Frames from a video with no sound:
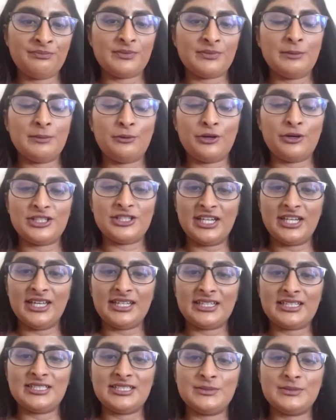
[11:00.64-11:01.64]

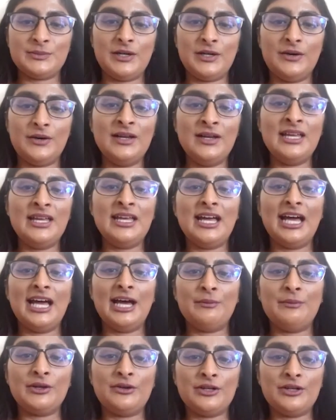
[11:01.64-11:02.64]
project as well, and
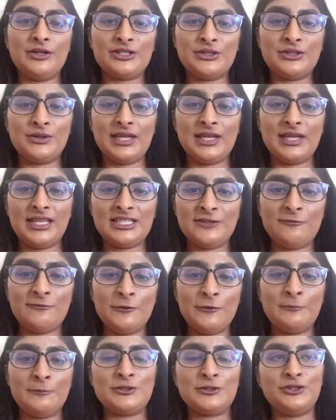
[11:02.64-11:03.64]
we got to
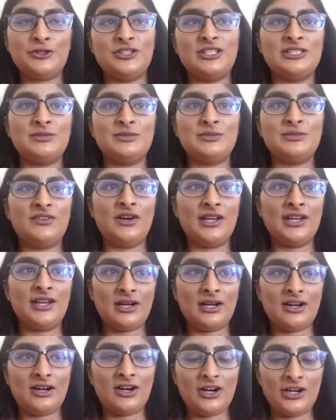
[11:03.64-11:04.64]
interview students of
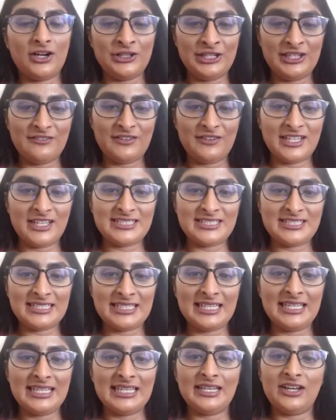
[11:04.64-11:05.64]
our
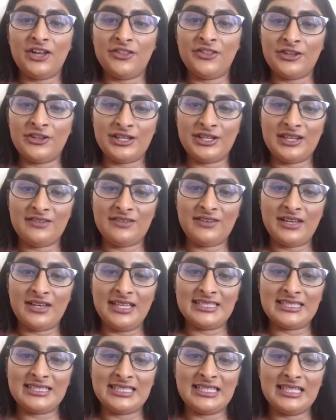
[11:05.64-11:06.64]
university in other
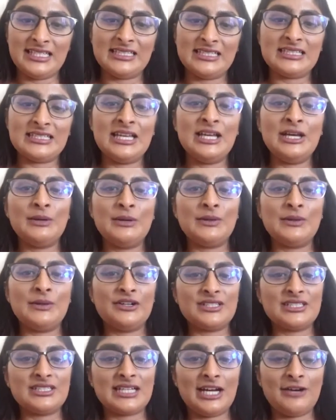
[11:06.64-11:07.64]
universities. We got
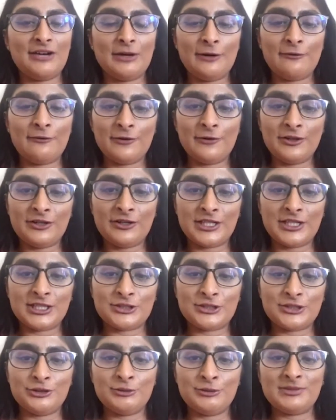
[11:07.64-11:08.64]
to carry out focus
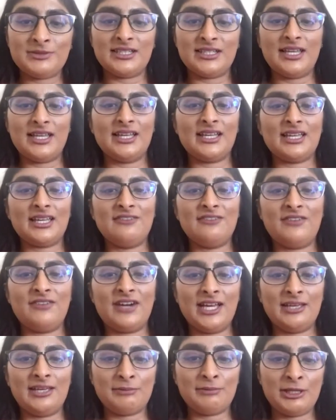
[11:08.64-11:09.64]
groups and like
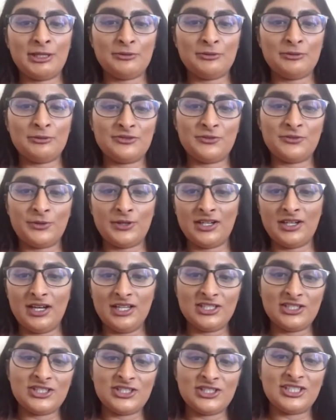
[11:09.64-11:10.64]
invite people for
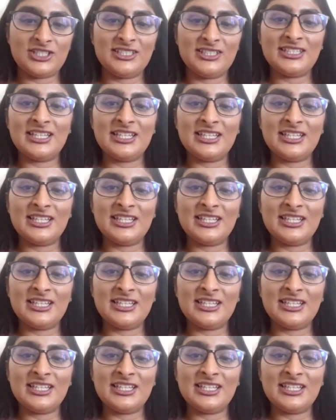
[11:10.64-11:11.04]
lunch, and